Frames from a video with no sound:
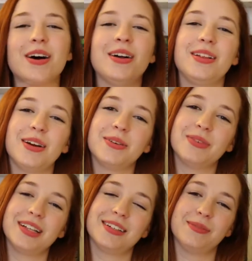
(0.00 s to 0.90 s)
all are
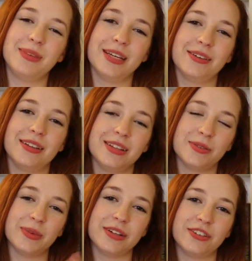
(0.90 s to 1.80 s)
welcome here on
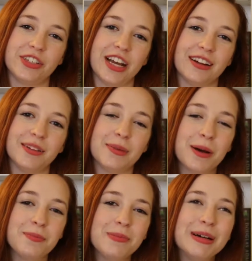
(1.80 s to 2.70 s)
this weird channel
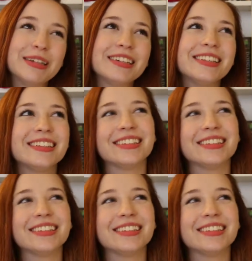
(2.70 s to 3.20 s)
about books.